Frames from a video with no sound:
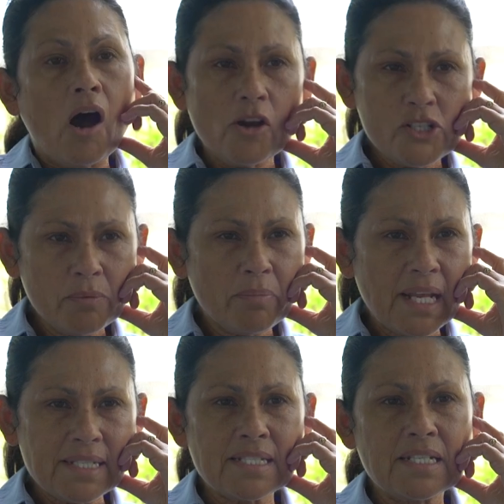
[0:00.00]
Ocean
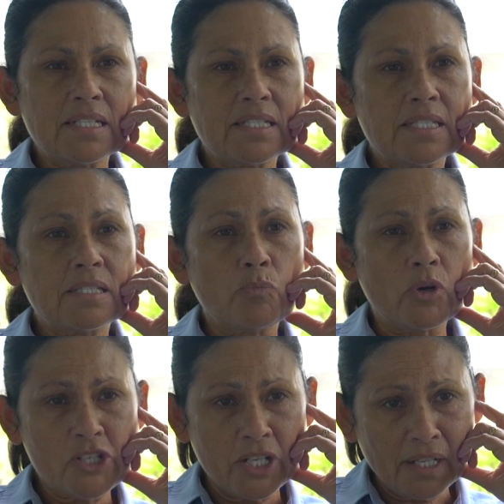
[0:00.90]
plastics
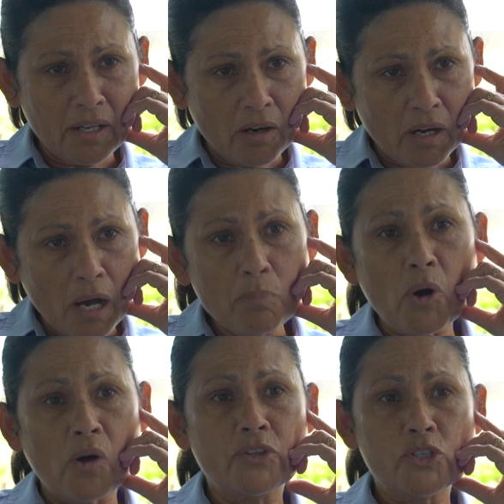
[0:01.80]
washing
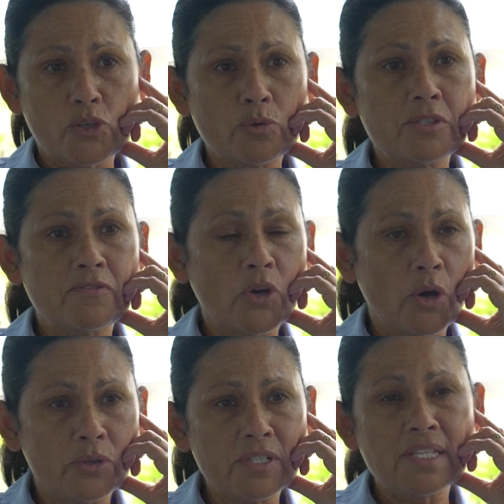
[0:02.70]
up on the shores of
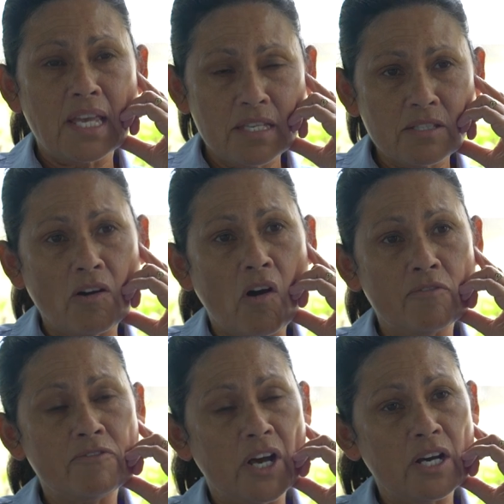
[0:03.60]
Cocos is
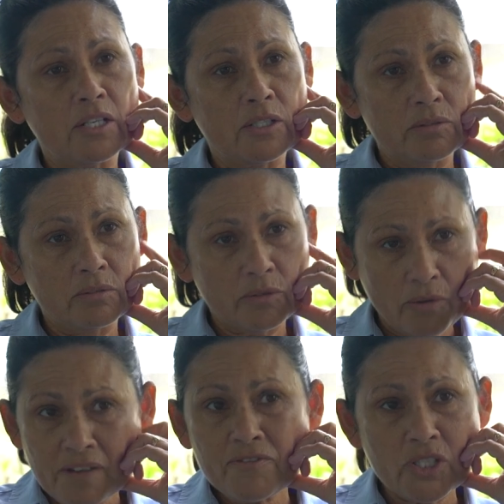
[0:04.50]
of a
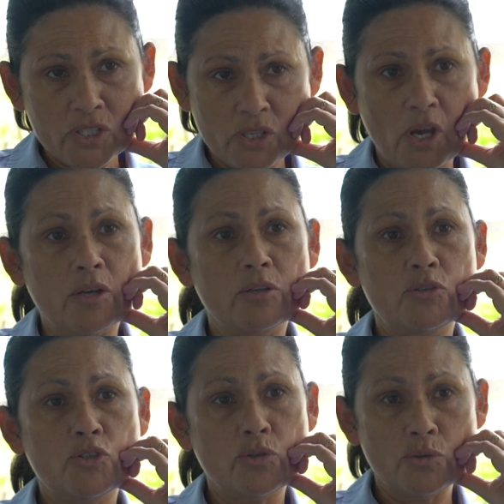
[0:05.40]
grave
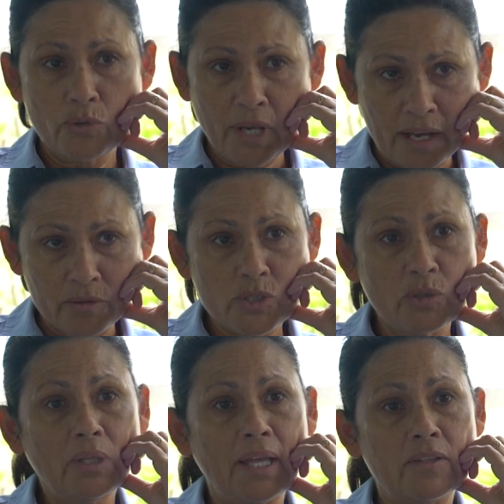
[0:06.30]
concern to
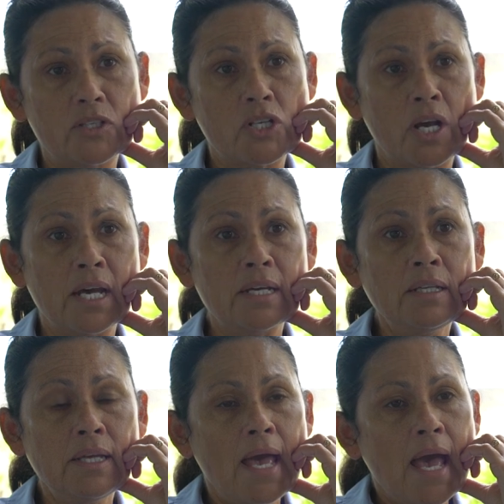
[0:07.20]
Council and the
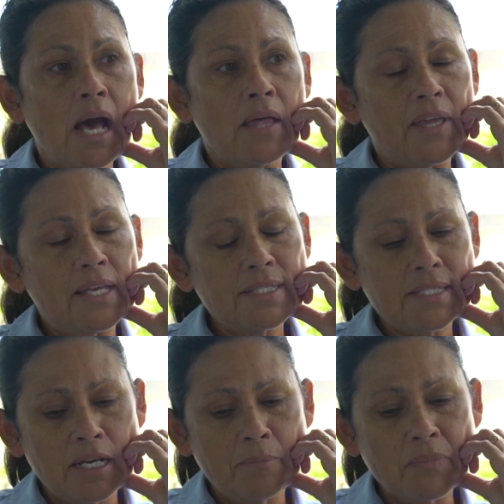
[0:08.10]
Shire.
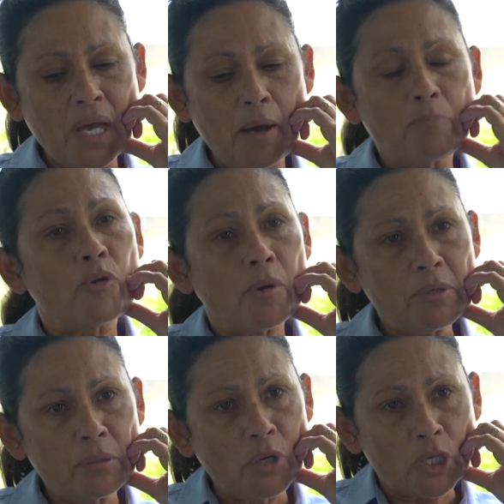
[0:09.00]
It's um, a
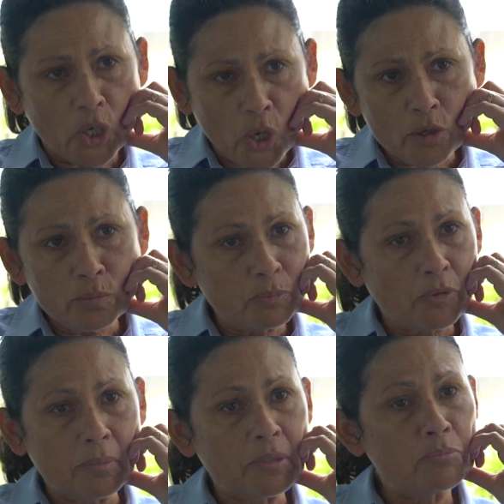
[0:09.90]
problem, a global
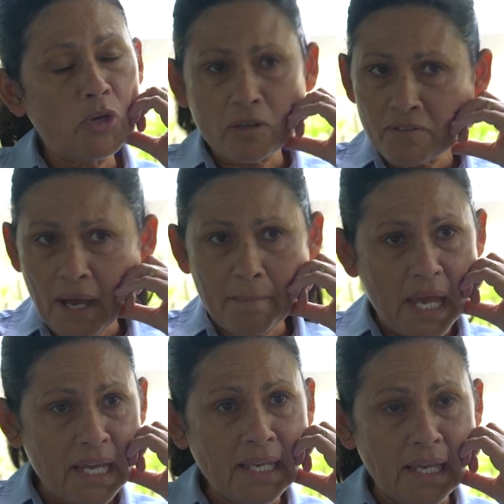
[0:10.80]
problem, not of our
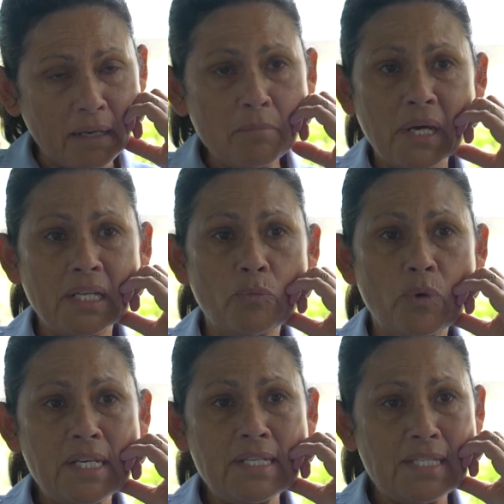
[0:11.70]
making, but we